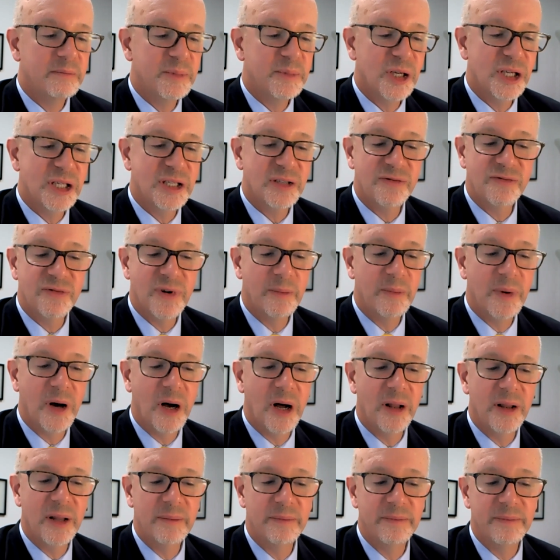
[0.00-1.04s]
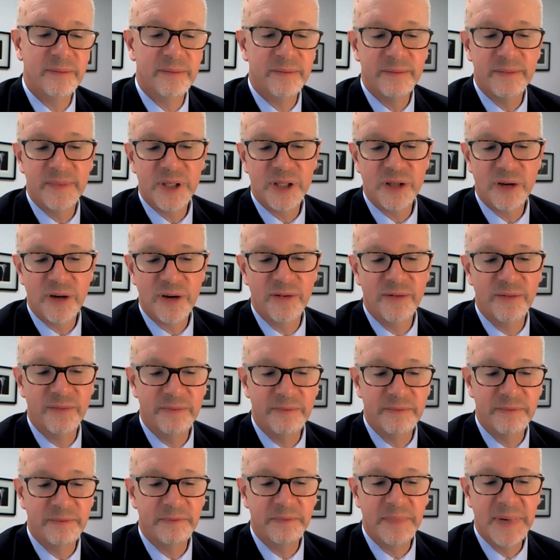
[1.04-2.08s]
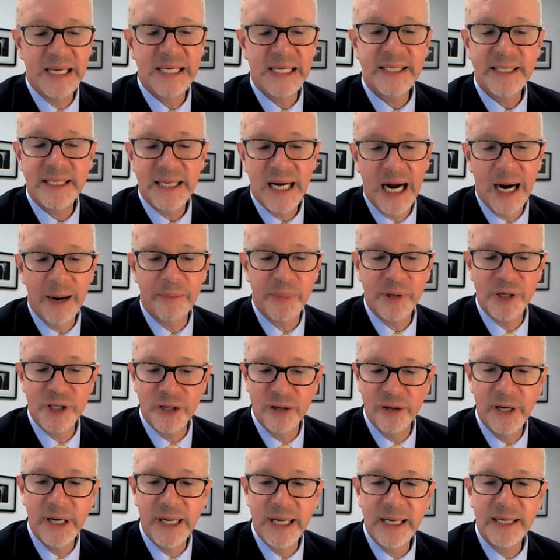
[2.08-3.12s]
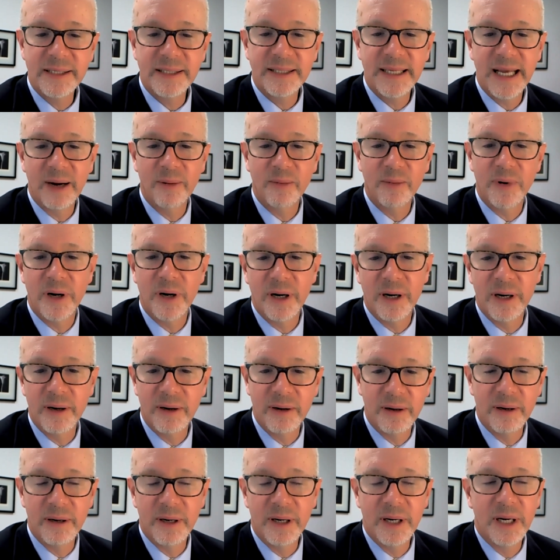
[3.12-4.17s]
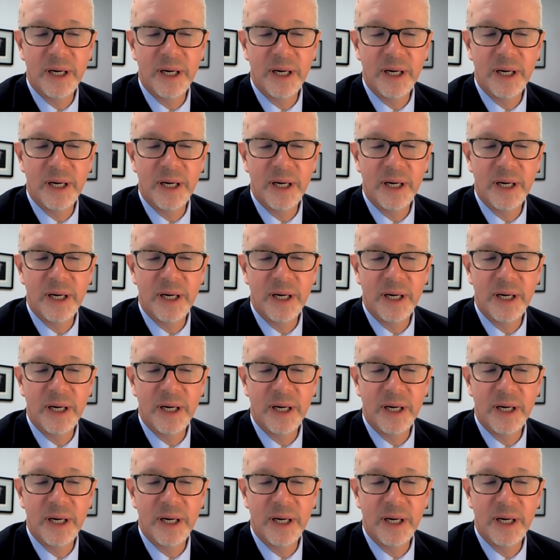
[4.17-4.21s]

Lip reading: just from all the sort of missed opportunities that were